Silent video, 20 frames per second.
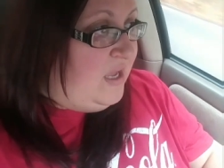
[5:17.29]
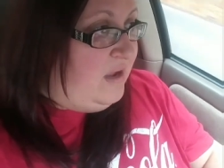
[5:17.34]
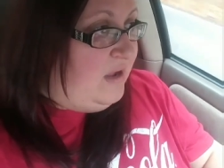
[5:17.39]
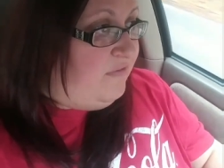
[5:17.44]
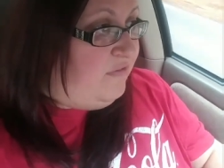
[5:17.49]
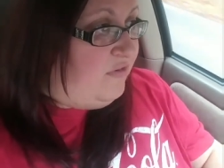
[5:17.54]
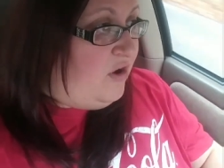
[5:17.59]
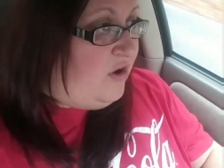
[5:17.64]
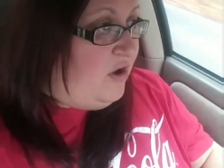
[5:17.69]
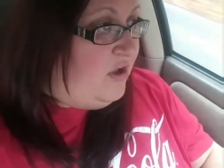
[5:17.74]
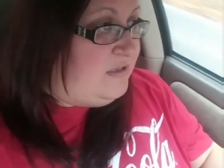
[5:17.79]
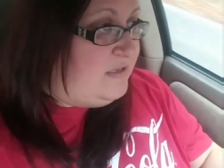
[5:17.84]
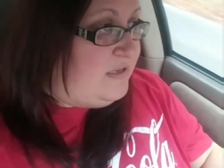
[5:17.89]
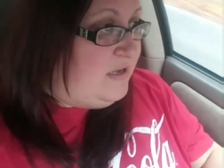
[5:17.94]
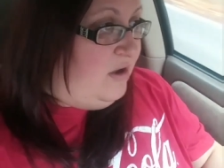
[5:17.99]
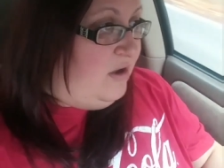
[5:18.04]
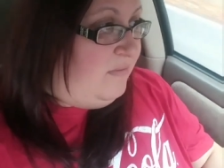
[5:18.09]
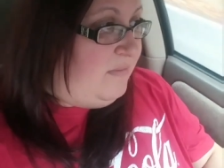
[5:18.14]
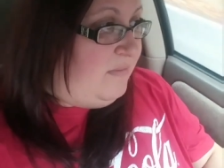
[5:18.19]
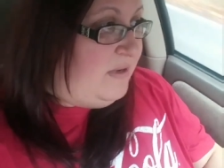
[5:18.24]
Forgot to
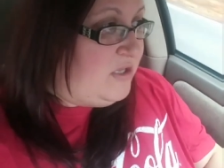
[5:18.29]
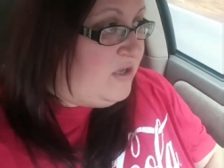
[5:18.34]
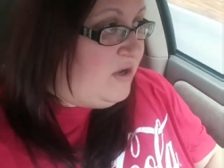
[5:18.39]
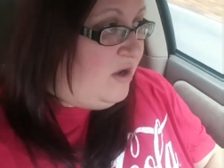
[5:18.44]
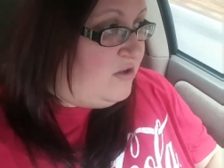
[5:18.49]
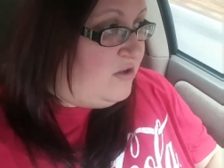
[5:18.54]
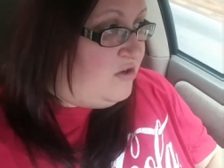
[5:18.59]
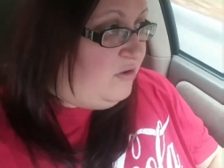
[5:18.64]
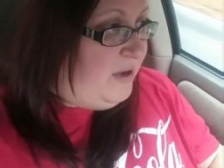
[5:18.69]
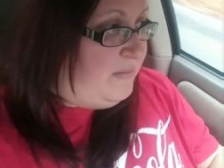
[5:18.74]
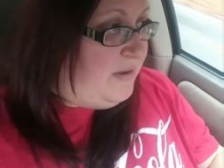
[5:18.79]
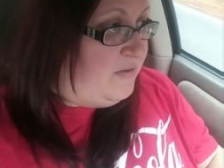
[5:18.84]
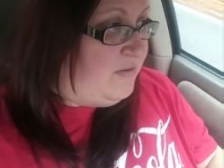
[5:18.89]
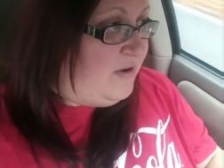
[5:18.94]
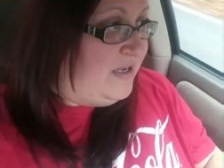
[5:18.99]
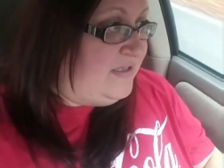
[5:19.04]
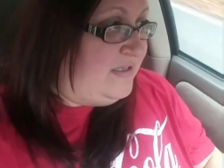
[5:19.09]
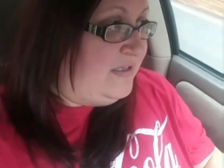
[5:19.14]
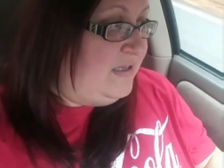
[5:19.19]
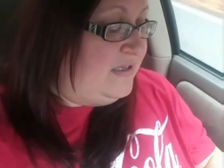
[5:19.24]
tell my doctor about my
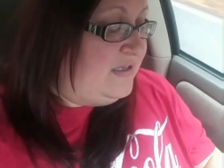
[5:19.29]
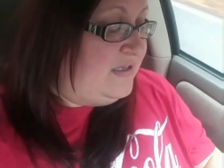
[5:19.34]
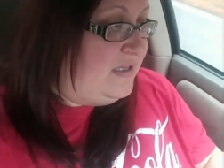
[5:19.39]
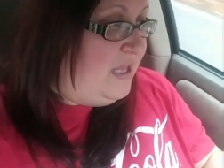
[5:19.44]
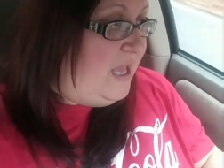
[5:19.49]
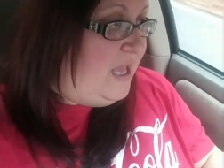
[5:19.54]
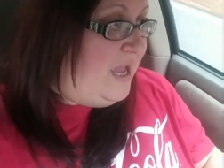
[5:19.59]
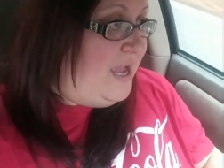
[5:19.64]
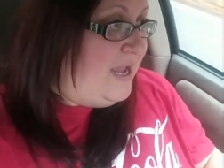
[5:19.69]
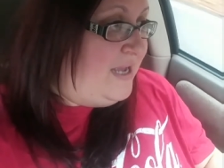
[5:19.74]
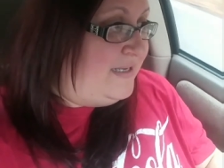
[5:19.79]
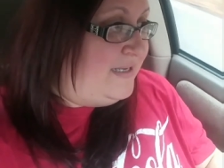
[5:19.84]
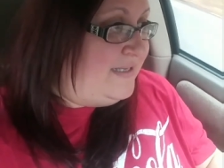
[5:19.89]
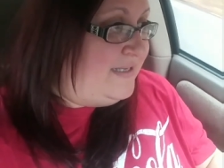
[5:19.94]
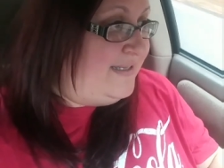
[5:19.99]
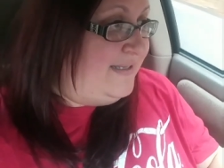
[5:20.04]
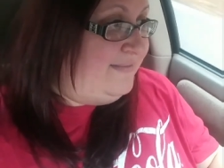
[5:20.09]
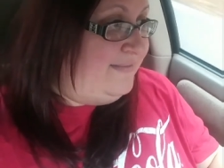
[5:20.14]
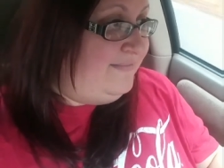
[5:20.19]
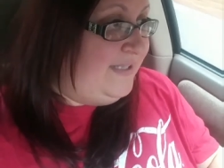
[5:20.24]
restless
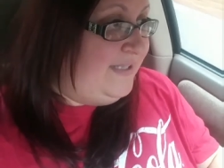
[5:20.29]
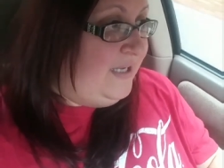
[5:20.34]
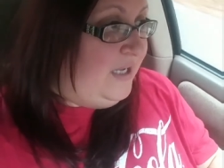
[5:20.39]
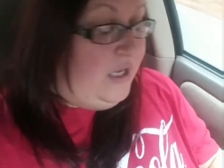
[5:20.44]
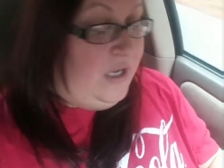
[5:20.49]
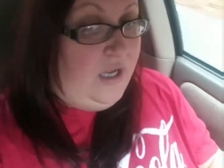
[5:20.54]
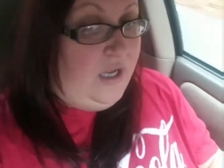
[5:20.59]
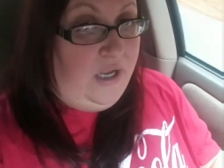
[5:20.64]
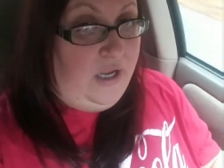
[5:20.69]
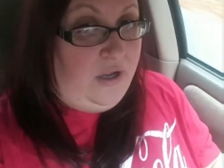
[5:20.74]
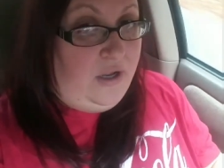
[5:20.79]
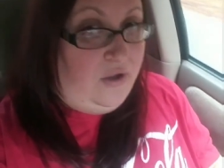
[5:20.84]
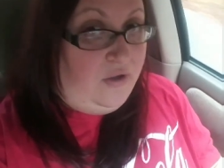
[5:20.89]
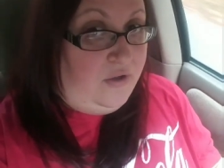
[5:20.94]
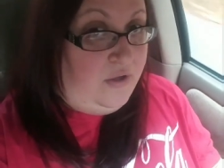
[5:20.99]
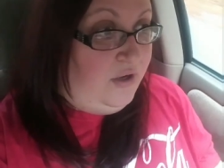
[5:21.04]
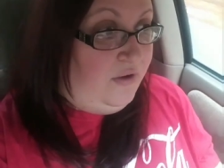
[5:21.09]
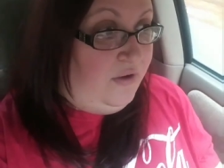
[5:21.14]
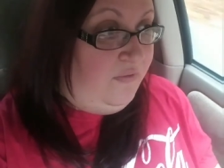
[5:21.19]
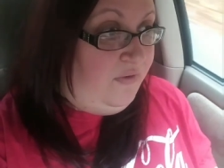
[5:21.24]
legs. I don't
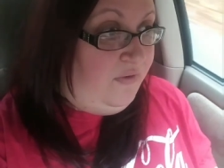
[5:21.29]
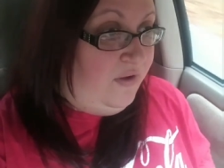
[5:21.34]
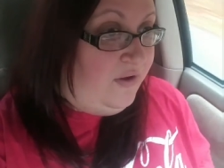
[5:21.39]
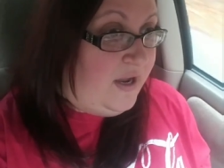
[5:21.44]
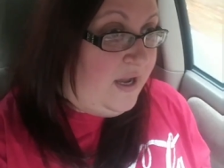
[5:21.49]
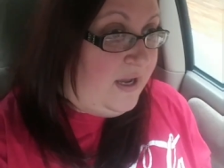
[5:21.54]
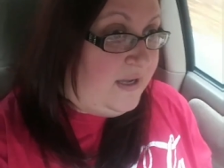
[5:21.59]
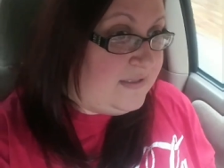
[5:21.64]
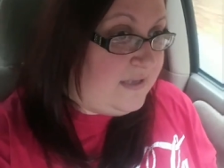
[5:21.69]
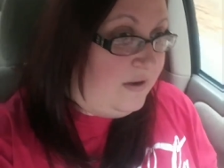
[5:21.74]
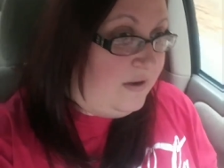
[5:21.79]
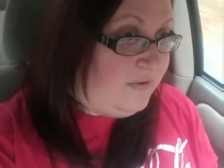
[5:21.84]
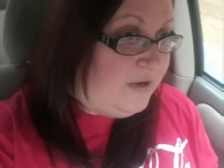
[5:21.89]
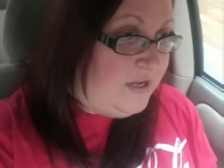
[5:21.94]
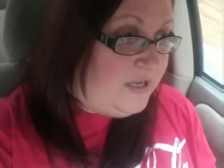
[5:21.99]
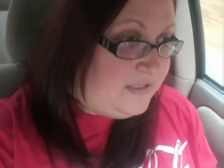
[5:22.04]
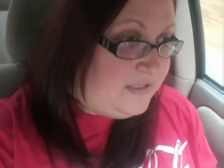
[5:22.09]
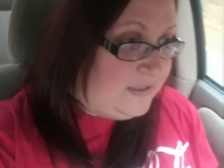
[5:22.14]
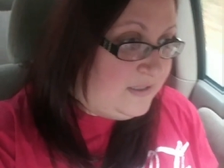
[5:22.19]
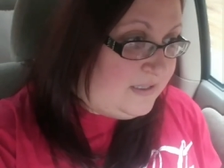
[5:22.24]
know if you guys get
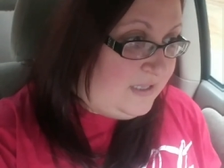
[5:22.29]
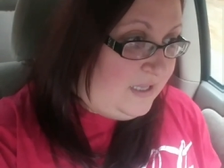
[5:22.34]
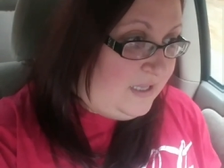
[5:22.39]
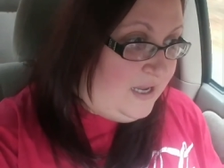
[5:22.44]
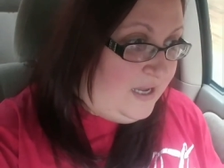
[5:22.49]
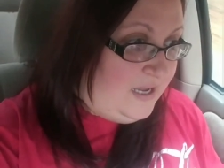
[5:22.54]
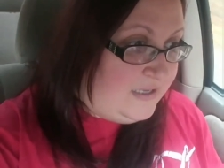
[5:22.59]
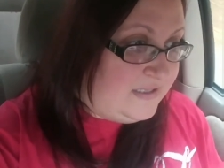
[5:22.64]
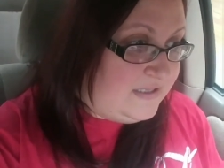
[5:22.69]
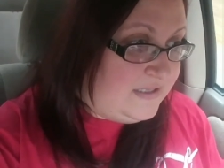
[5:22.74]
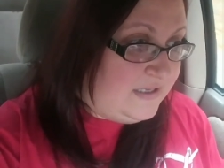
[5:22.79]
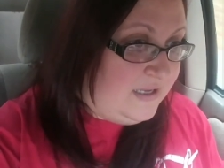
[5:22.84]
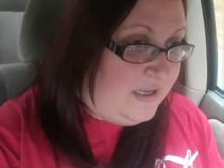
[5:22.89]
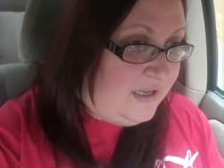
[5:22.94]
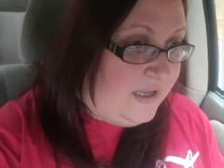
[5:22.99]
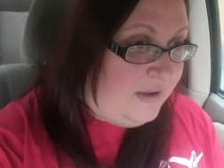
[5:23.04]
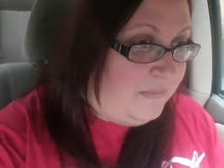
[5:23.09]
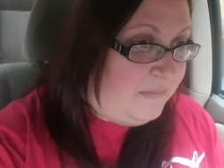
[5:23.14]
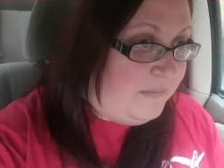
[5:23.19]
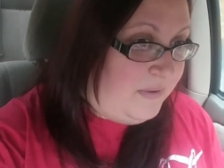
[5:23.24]
restless legs,
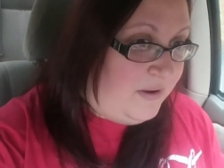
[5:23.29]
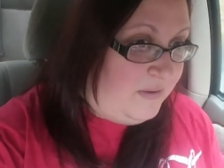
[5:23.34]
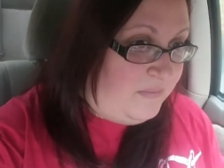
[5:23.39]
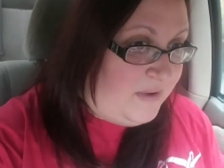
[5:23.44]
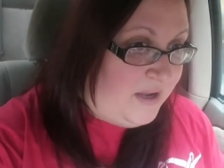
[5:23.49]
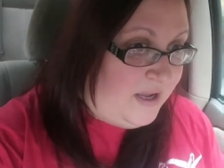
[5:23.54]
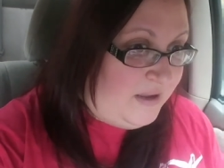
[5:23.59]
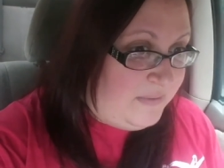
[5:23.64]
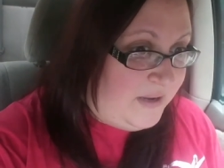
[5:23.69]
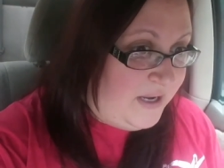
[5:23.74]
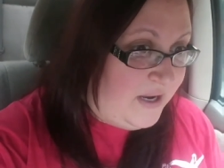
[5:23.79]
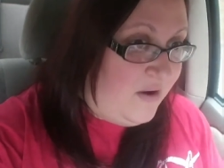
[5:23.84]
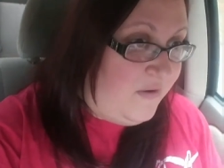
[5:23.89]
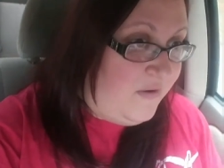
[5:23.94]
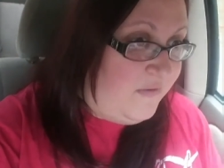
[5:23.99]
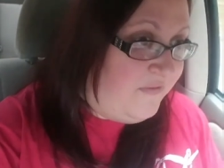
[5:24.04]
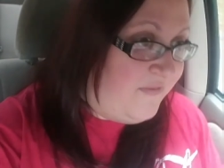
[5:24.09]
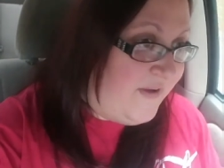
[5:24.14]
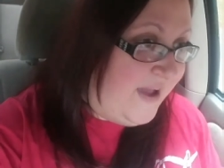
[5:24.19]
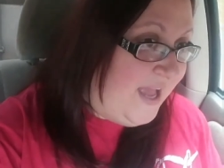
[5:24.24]
but my big
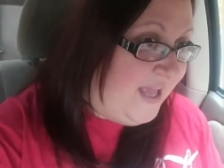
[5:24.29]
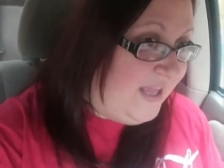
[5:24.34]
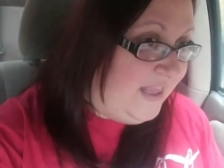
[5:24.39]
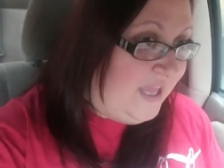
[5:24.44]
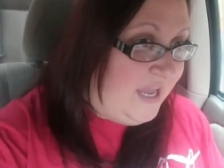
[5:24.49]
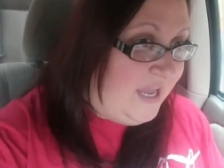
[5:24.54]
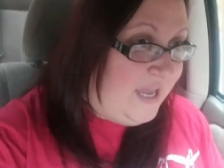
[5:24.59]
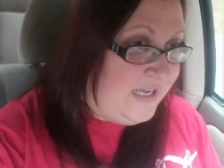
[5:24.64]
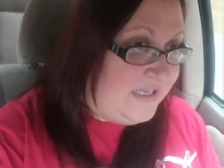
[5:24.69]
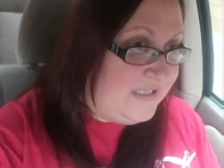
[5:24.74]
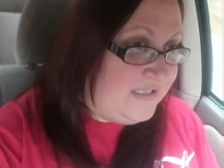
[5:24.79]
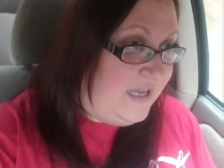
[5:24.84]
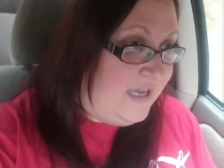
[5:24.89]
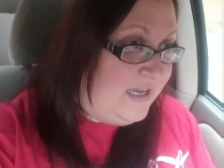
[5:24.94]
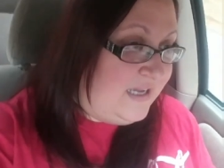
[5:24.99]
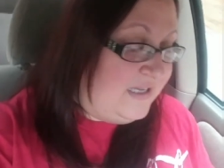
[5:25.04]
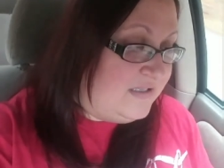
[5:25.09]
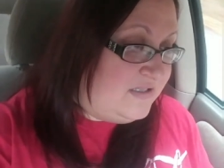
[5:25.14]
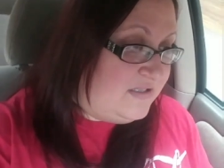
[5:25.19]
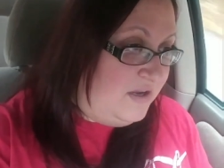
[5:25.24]
old fat legs, they
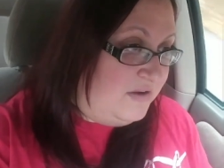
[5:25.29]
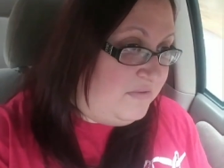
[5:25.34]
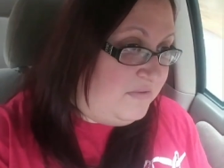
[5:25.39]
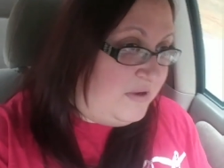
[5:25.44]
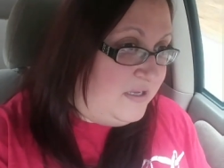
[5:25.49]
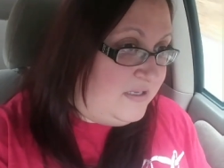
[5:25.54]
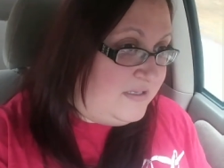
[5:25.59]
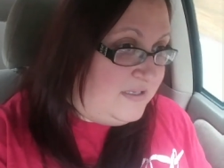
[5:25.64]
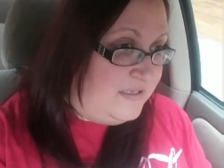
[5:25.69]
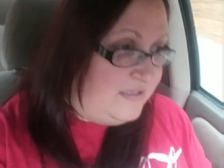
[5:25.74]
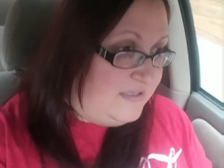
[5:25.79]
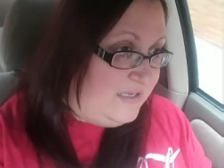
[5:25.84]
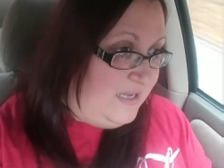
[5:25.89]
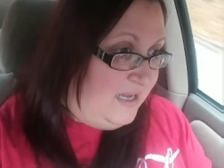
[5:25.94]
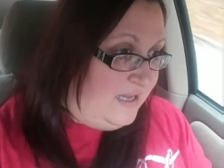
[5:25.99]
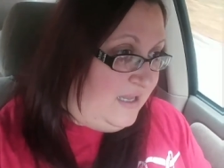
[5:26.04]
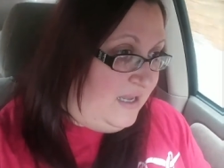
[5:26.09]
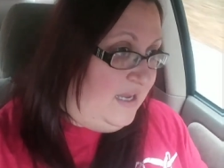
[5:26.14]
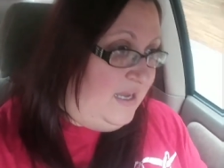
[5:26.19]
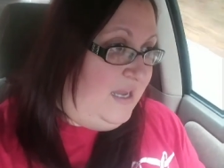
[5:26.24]
get so restless
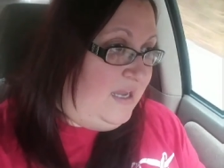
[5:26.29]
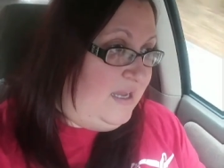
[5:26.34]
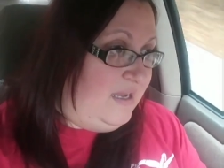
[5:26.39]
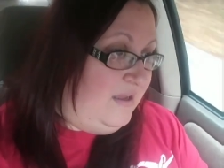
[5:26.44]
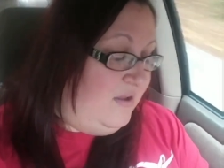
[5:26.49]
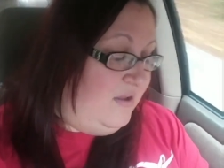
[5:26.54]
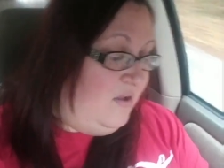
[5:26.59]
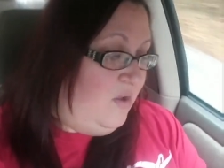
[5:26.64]
at night.